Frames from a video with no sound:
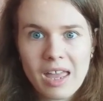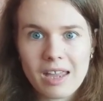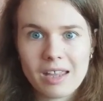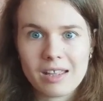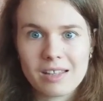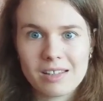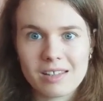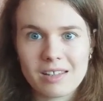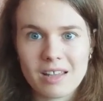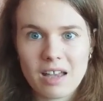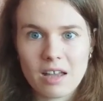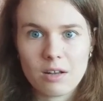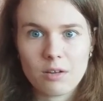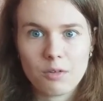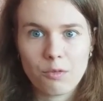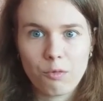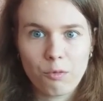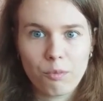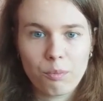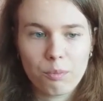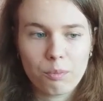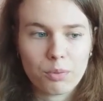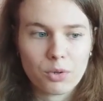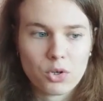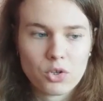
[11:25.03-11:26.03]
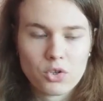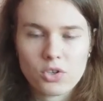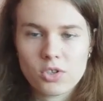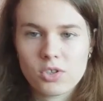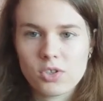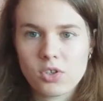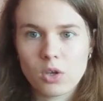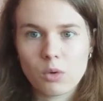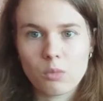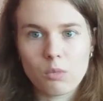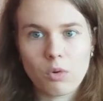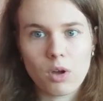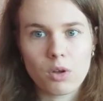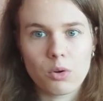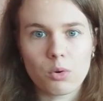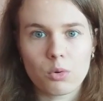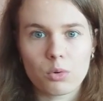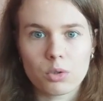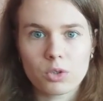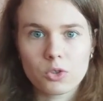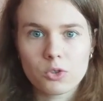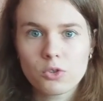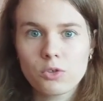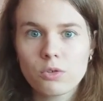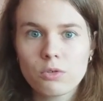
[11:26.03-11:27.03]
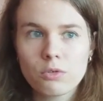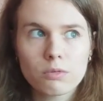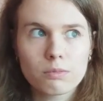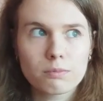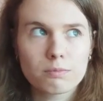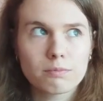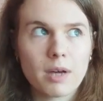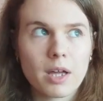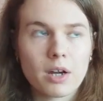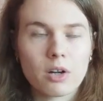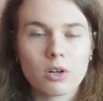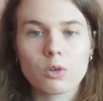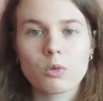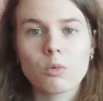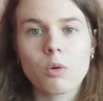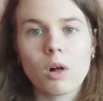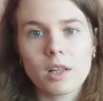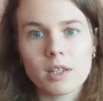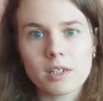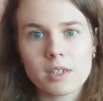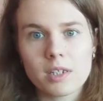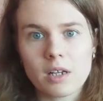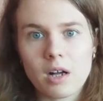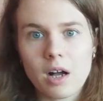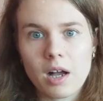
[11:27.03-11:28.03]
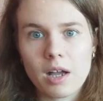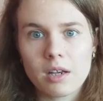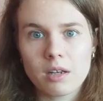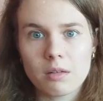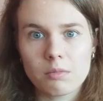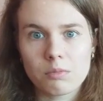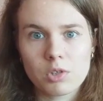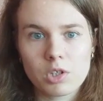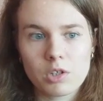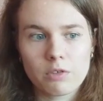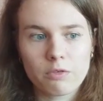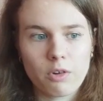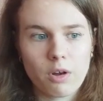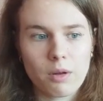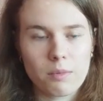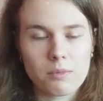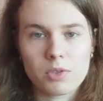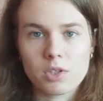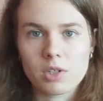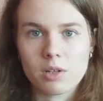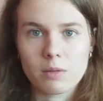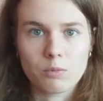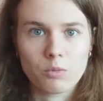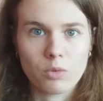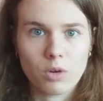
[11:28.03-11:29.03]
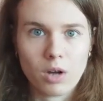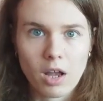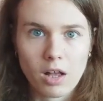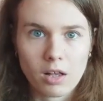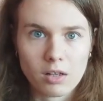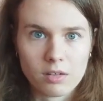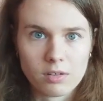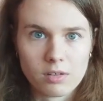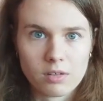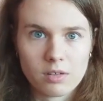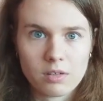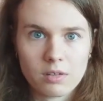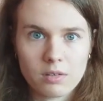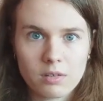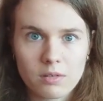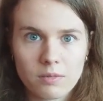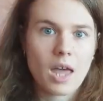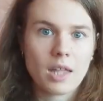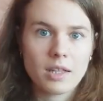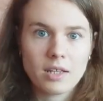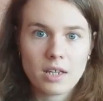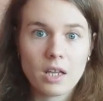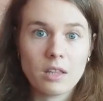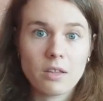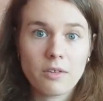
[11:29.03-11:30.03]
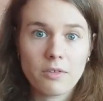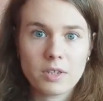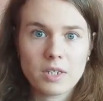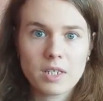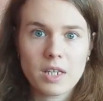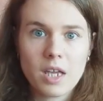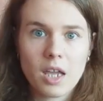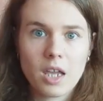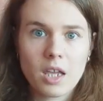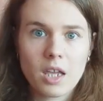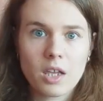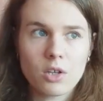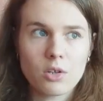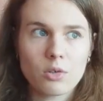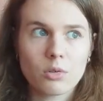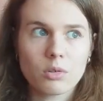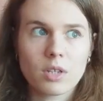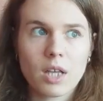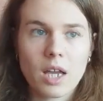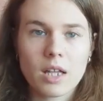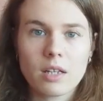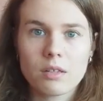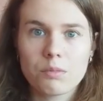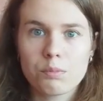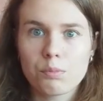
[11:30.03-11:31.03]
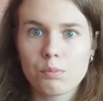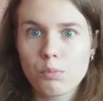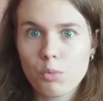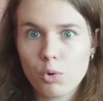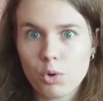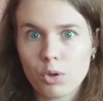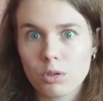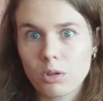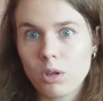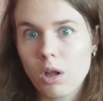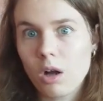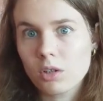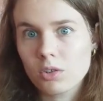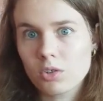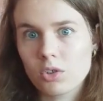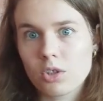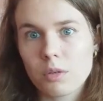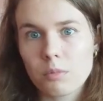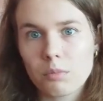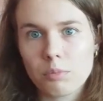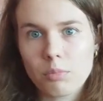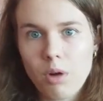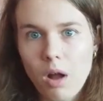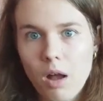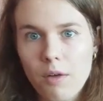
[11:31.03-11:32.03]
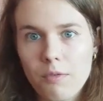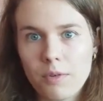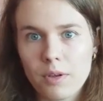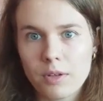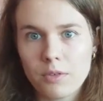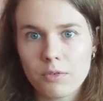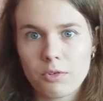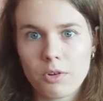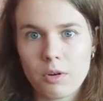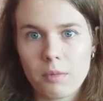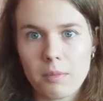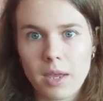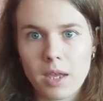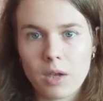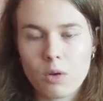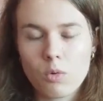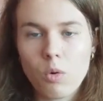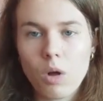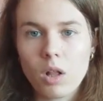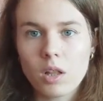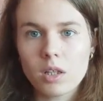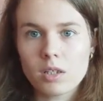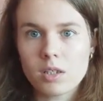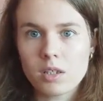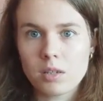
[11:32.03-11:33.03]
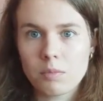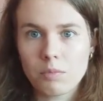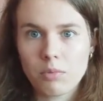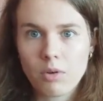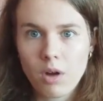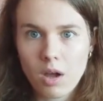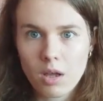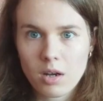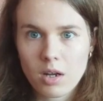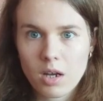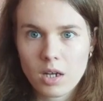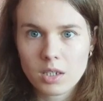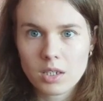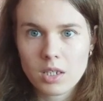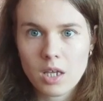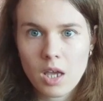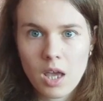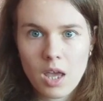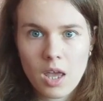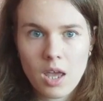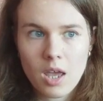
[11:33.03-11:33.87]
instead of purchasing one or two better quality items from somewhere else. At the end of the day, you'll get more long term profit from a quality product